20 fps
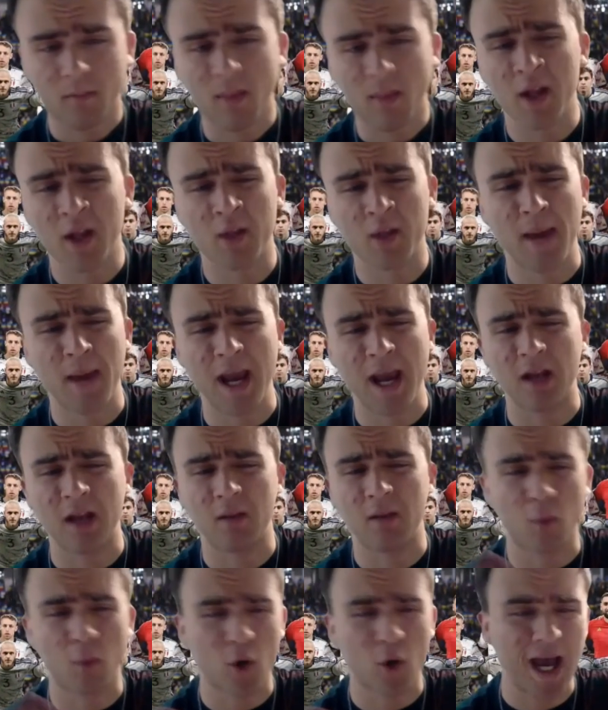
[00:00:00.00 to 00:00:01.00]

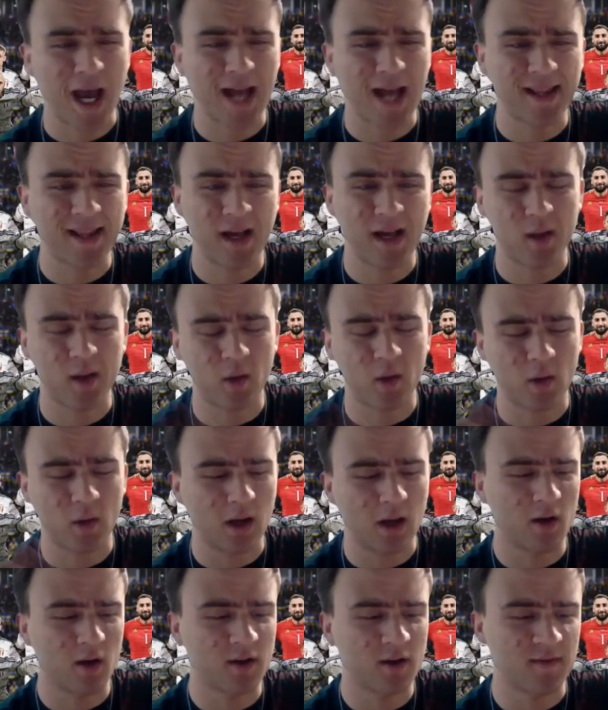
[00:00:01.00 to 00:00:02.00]
Spain, Morata. So a
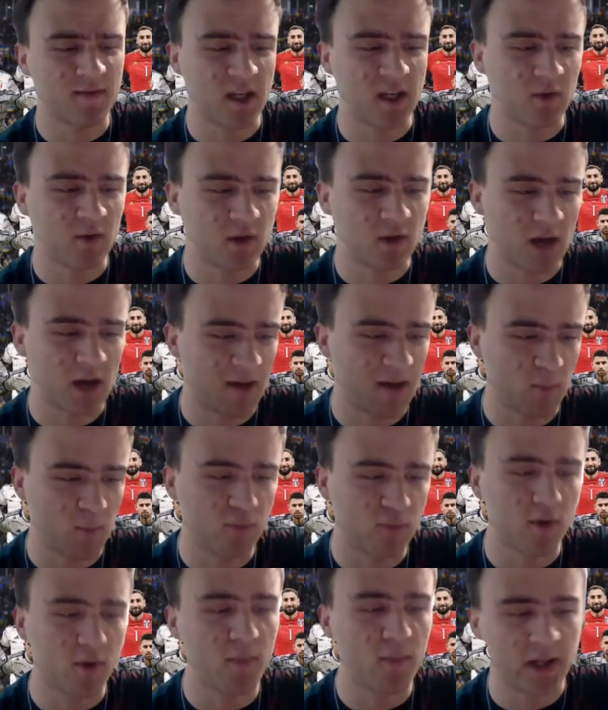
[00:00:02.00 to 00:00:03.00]
lot of teams, have a
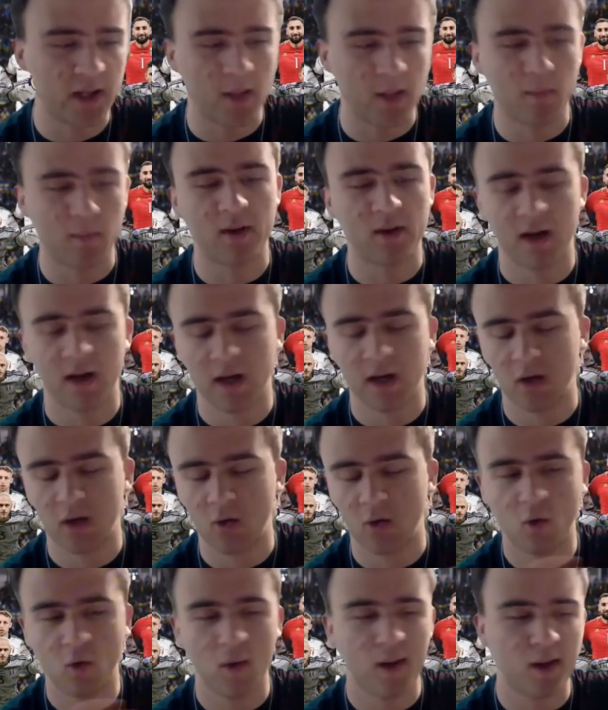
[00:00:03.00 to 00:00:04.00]
proper number 9
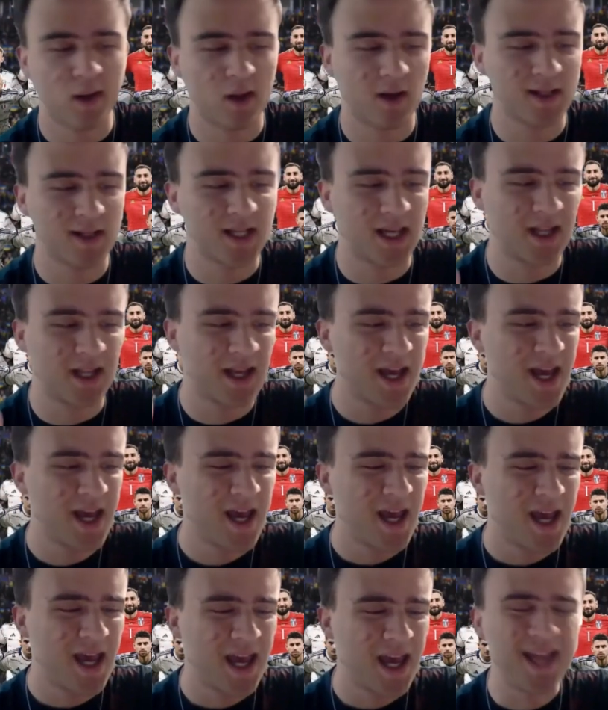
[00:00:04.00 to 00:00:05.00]
always starting in.
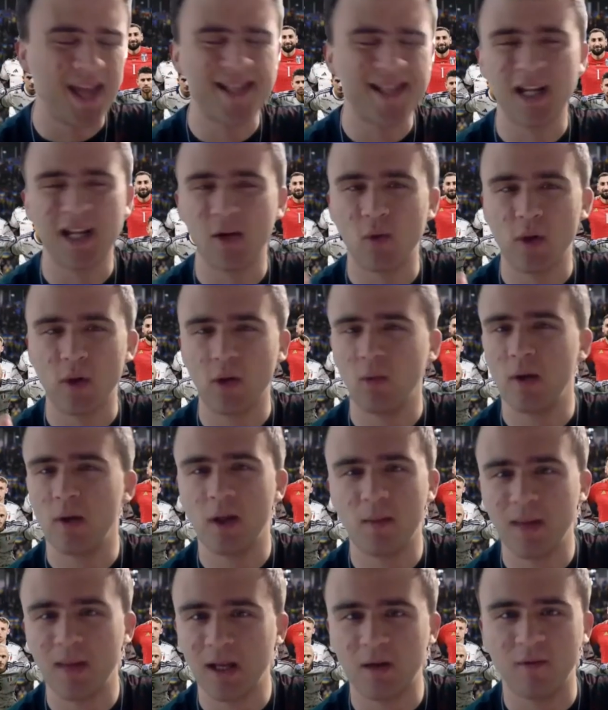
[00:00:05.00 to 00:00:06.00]
Italy was always a
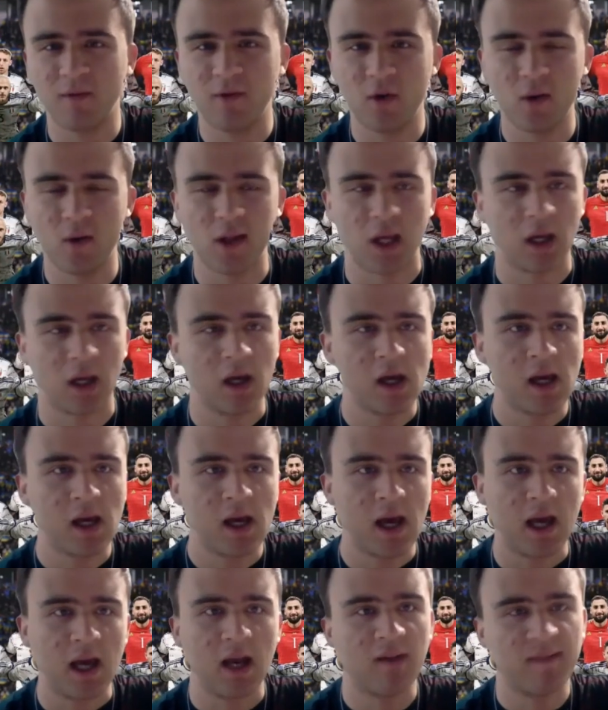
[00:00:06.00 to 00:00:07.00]
bit confusing.
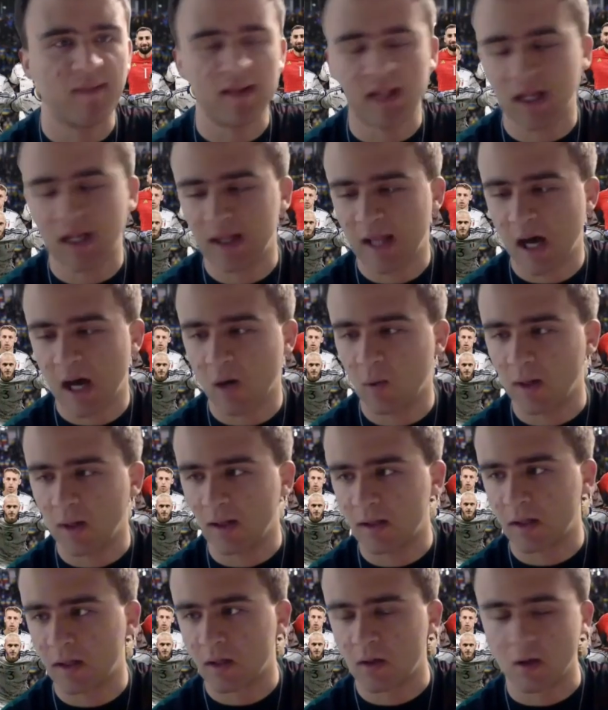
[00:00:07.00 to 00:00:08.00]
And I think that now with,
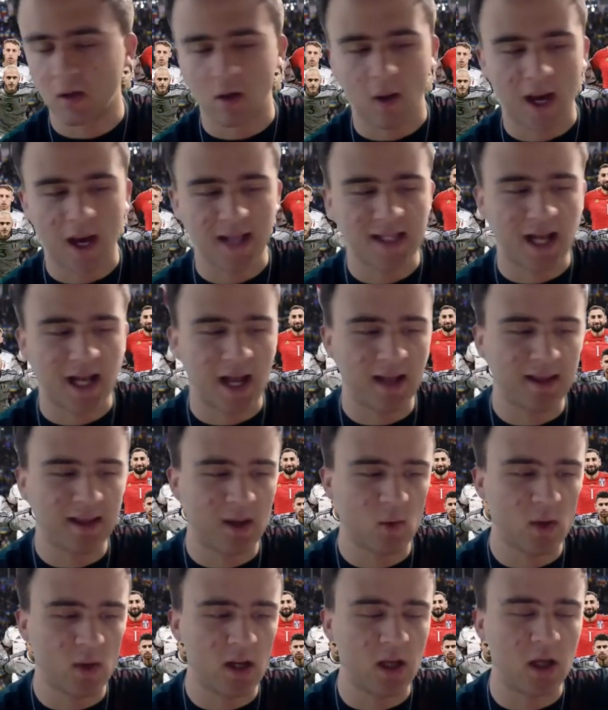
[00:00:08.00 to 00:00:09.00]
Atalanta
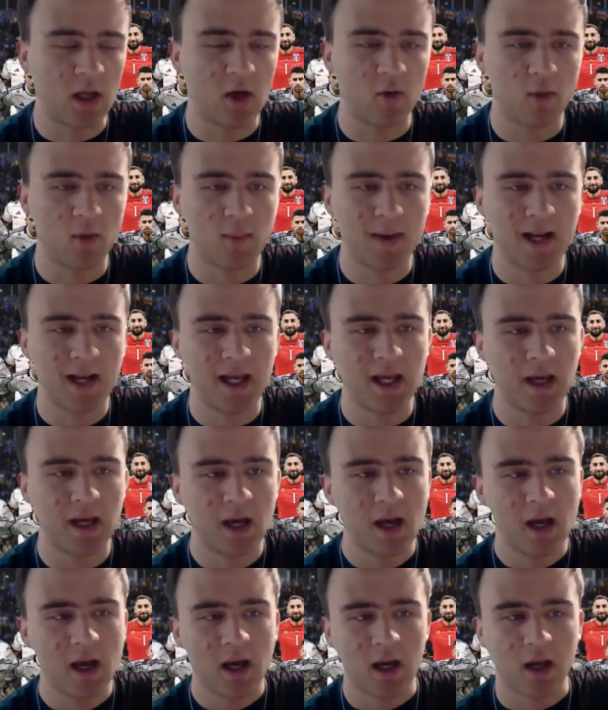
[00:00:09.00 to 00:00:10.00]
winning Europa League,
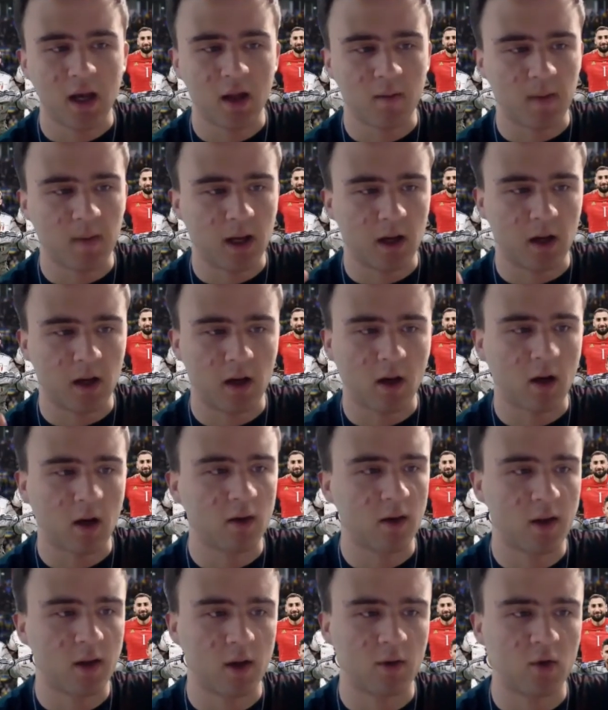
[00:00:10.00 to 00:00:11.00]
he's been
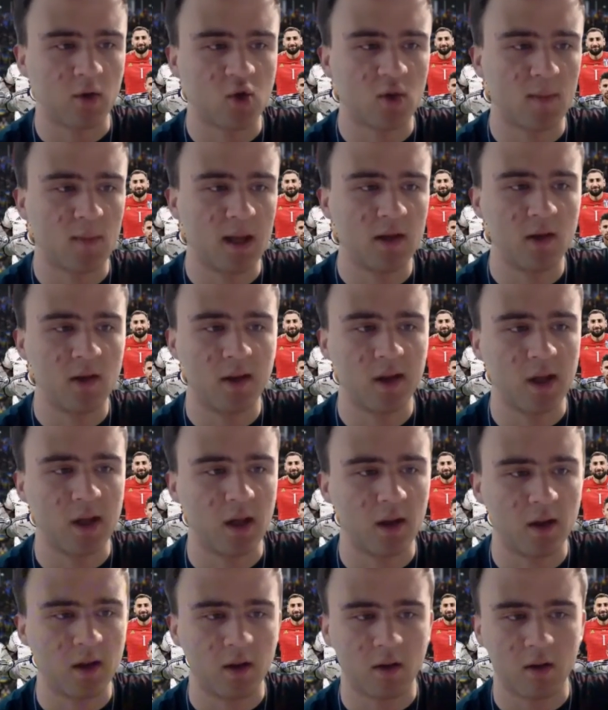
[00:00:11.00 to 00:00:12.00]
honestly on a tremendous
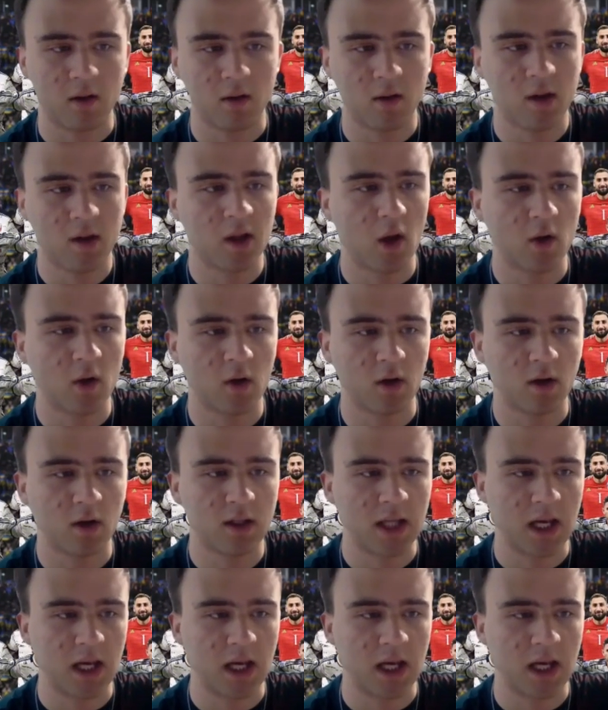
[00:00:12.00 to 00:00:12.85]
season, so good.